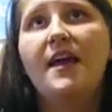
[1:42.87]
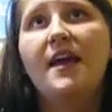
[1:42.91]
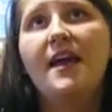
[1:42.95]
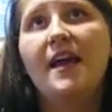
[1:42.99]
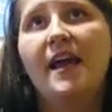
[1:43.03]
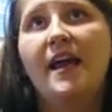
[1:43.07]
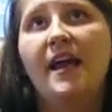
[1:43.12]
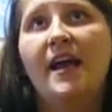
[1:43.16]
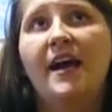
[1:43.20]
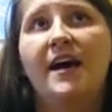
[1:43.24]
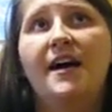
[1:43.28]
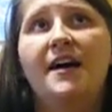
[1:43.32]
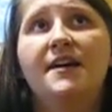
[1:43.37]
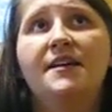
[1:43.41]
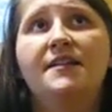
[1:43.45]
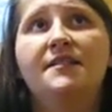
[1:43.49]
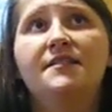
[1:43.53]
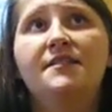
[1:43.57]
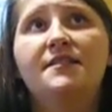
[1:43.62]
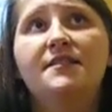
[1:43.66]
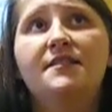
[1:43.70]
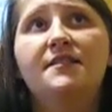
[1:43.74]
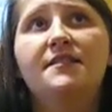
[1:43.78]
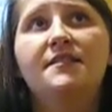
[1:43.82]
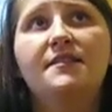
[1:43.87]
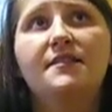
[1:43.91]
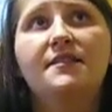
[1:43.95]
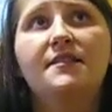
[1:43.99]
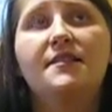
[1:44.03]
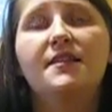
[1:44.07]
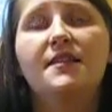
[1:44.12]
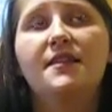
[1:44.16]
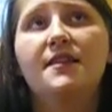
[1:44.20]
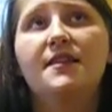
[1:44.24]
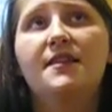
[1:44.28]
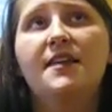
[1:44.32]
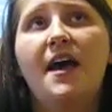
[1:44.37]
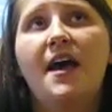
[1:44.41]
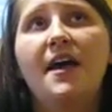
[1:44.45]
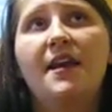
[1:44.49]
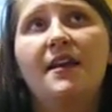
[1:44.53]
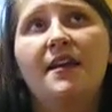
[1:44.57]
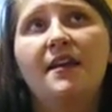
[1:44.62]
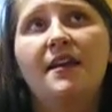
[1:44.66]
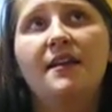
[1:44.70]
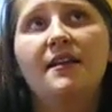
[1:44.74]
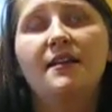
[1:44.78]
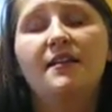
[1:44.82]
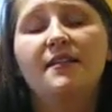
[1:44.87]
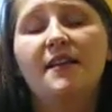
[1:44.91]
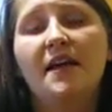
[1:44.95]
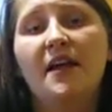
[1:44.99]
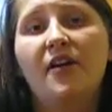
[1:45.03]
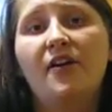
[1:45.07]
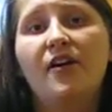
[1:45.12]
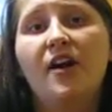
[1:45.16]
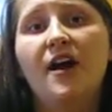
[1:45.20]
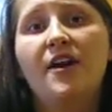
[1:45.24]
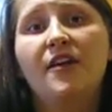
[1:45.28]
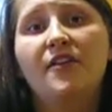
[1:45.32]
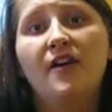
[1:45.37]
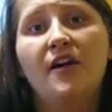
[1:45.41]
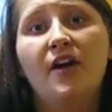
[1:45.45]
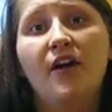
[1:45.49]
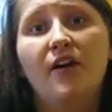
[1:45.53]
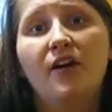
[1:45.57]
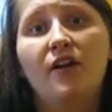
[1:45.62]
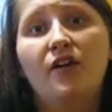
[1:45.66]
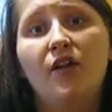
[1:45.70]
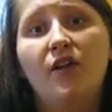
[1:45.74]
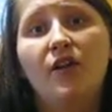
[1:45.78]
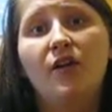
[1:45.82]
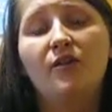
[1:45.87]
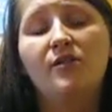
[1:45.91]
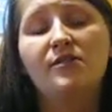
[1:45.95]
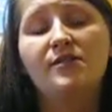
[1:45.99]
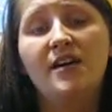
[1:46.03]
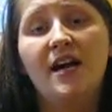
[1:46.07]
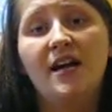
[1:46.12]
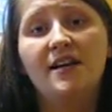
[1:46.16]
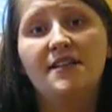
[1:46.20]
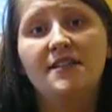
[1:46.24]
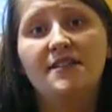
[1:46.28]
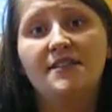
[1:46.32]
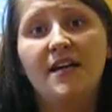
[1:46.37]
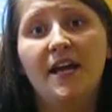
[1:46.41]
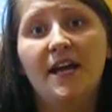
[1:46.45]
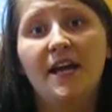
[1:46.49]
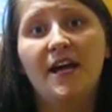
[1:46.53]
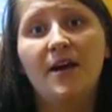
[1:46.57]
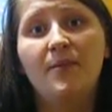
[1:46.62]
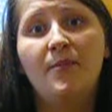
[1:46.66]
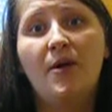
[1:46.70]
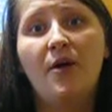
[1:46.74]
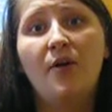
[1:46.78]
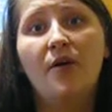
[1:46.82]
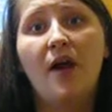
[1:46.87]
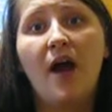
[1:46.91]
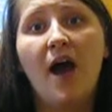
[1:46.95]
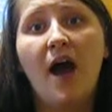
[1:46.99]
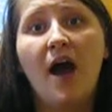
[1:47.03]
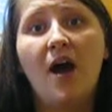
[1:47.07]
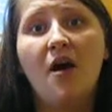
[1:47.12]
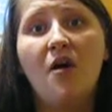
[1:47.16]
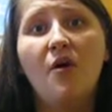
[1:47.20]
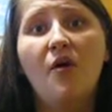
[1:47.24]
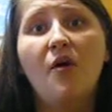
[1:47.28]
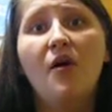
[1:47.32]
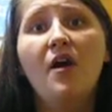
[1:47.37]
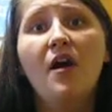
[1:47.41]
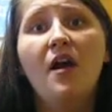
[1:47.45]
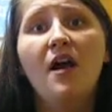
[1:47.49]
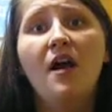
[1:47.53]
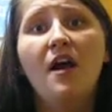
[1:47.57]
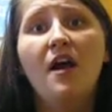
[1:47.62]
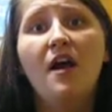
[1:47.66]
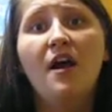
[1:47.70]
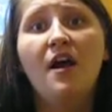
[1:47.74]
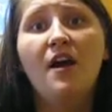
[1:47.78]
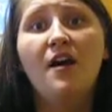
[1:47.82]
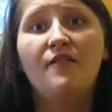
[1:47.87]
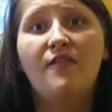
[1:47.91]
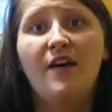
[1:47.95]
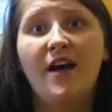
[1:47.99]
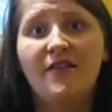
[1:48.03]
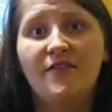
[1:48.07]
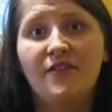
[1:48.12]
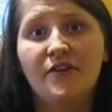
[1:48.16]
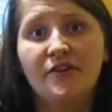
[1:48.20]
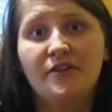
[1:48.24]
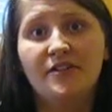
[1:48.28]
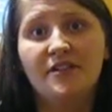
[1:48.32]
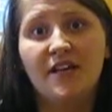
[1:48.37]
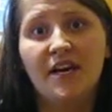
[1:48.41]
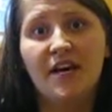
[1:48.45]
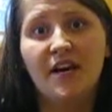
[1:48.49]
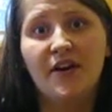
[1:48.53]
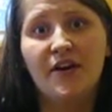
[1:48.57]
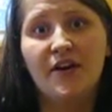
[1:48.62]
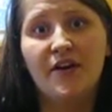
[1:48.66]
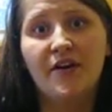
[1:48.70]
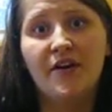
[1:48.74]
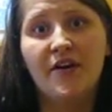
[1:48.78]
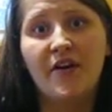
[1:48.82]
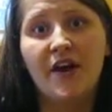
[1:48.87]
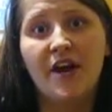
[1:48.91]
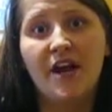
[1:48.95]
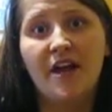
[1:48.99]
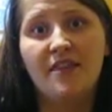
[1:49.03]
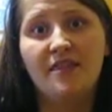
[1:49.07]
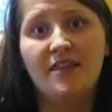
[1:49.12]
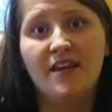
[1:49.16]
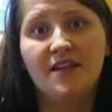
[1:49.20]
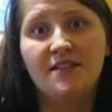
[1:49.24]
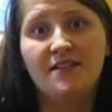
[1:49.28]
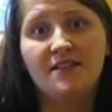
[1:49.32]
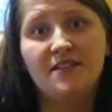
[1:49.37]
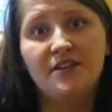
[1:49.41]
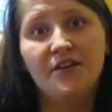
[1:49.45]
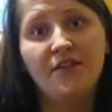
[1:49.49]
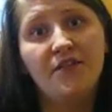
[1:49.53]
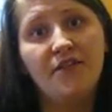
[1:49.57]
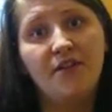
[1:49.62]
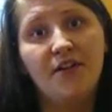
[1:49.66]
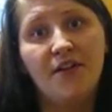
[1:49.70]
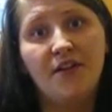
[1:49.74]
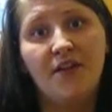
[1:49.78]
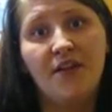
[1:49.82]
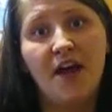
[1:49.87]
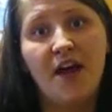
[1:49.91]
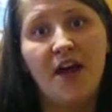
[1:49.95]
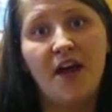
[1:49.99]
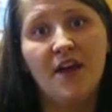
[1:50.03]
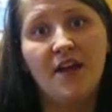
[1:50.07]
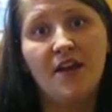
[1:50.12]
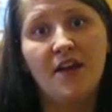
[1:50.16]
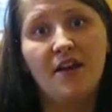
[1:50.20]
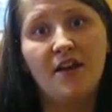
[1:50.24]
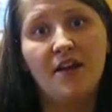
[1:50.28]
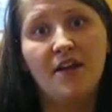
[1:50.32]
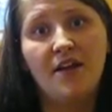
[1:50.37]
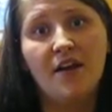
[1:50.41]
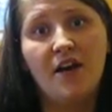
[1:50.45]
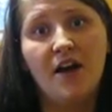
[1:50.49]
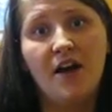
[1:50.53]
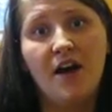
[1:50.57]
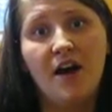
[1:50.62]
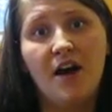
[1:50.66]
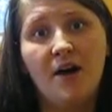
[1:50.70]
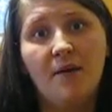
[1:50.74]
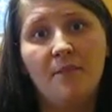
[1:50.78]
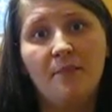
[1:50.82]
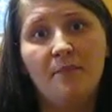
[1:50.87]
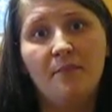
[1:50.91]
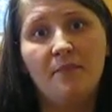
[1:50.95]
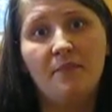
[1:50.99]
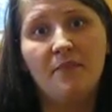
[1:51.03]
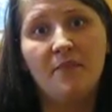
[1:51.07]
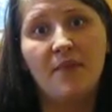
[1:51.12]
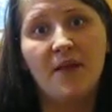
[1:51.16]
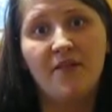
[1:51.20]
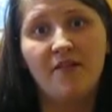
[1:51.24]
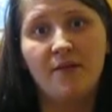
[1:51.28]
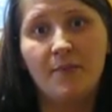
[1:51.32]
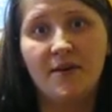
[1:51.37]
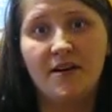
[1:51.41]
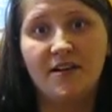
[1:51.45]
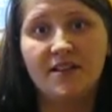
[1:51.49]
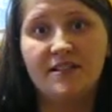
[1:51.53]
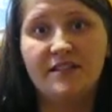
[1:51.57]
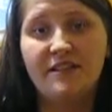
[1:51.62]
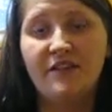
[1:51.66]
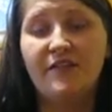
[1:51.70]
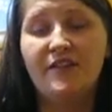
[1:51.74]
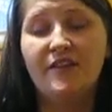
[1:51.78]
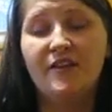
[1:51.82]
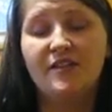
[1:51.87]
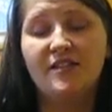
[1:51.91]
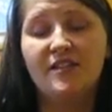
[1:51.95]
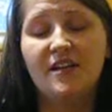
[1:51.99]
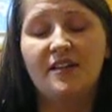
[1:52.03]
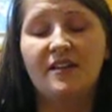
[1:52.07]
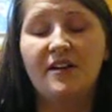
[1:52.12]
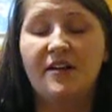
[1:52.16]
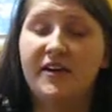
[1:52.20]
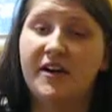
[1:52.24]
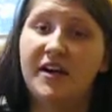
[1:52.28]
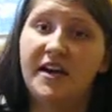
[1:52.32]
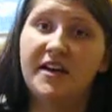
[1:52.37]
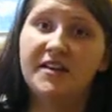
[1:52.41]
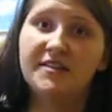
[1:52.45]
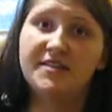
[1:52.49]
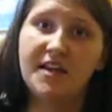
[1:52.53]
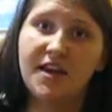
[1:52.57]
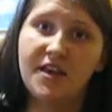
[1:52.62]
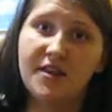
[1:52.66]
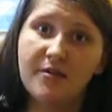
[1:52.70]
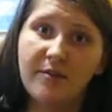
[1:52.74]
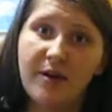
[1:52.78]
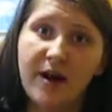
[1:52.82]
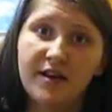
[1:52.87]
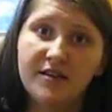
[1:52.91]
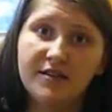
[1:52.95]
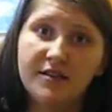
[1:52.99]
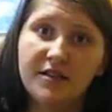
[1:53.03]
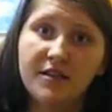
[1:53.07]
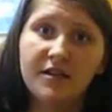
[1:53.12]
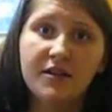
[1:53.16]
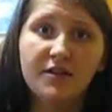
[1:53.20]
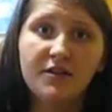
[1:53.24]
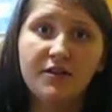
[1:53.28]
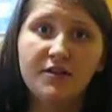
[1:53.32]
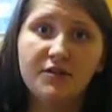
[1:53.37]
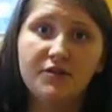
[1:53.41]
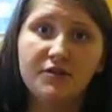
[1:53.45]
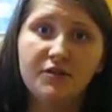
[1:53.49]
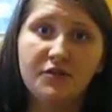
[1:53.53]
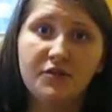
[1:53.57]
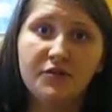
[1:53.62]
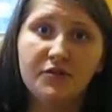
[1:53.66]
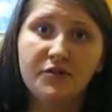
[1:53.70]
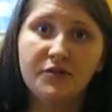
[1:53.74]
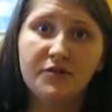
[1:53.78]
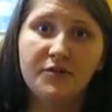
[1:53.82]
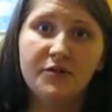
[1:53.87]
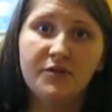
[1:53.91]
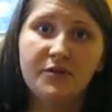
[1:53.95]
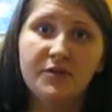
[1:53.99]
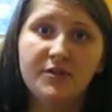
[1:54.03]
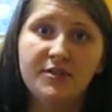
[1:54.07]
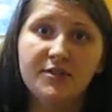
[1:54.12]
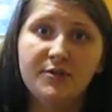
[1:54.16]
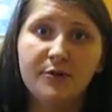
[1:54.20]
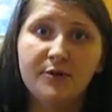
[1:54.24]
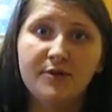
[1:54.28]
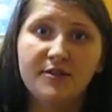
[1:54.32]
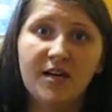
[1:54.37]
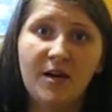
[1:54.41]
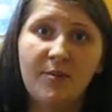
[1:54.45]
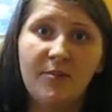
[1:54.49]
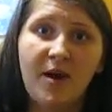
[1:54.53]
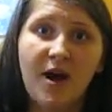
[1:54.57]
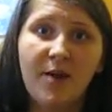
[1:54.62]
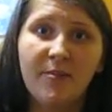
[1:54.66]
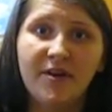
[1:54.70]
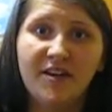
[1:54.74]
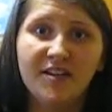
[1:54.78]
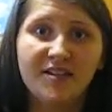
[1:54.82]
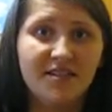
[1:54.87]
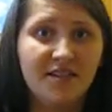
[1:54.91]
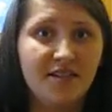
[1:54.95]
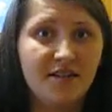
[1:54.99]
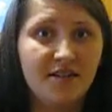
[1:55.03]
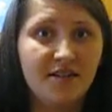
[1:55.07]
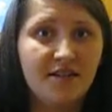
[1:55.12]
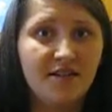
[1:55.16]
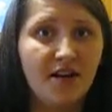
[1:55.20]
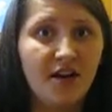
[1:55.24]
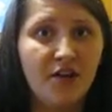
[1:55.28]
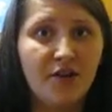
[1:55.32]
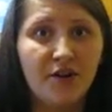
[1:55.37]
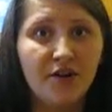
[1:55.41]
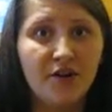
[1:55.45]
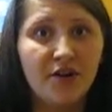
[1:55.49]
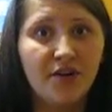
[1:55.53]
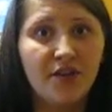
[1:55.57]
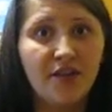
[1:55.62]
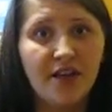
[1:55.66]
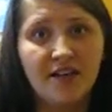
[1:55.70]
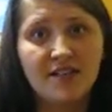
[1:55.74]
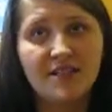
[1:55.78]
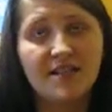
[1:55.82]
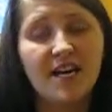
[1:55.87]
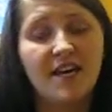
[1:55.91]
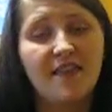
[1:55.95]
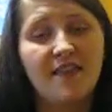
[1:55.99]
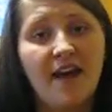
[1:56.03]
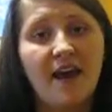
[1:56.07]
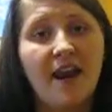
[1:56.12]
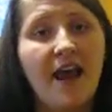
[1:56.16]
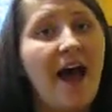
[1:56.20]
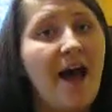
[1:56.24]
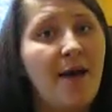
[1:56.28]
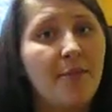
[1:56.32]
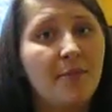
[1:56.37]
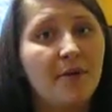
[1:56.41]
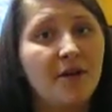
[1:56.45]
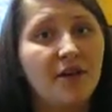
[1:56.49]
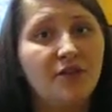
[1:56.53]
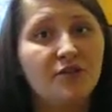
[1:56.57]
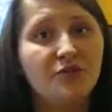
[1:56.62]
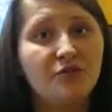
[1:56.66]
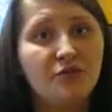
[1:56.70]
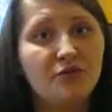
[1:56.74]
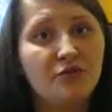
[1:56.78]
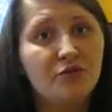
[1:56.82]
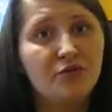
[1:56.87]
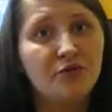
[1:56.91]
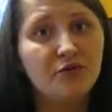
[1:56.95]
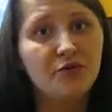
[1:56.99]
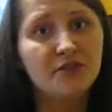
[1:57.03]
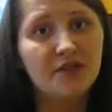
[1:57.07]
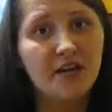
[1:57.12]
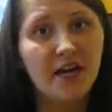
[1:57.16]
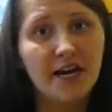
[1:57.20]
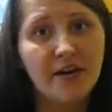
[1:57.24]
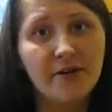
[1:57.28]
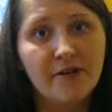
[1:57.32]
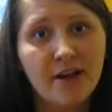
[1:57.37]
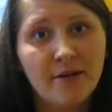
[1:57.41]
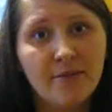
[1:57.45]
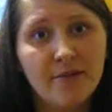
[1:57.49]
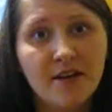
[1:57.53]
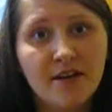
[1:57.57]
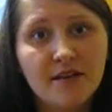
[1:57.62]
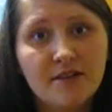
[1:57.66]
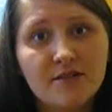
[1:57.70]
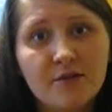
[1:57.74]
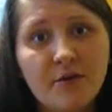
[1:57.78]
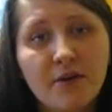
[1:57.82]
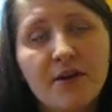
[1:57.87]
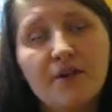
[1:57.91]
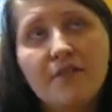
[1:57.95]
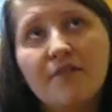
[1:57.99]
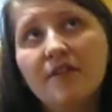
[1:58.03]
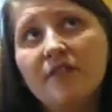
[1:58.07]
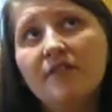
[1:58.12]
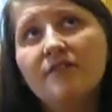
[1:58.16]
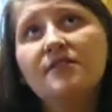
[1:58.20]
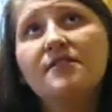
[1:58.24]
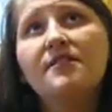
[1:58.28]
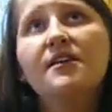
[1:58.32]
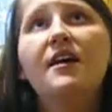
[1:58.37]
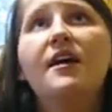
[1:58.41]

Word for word: And then later on in the article it goes on to say about how five years later they still feel that um, everybody still feels that there is a threat to suicide bombings and other things like that happening to Saudi Arabia's oil fields.